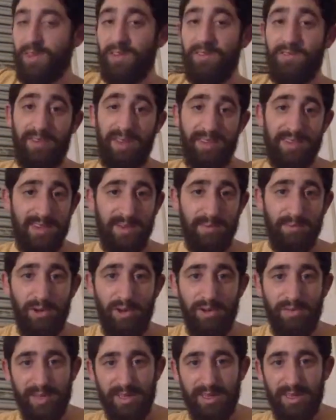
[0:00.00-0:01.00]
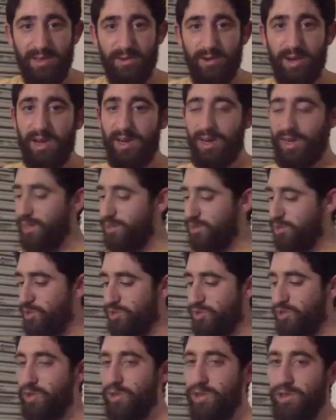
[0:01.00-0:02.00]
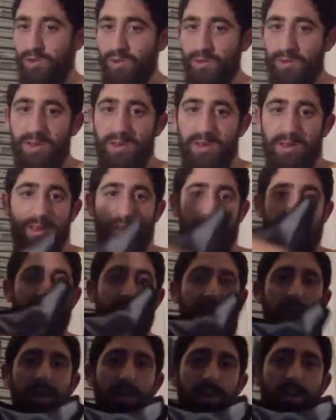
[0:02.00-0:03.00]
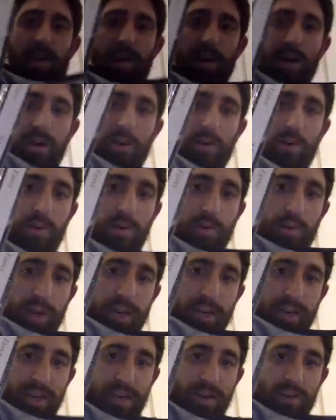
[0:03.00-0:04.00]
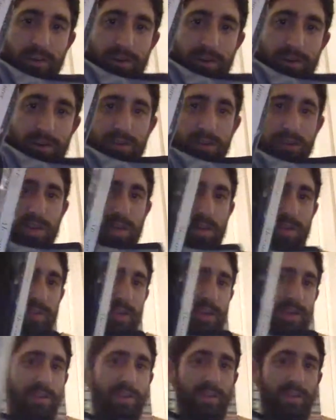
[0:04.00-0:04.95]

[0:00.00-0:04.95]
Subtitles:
fits in perfectly, right? I'll just show you all the way down. It's in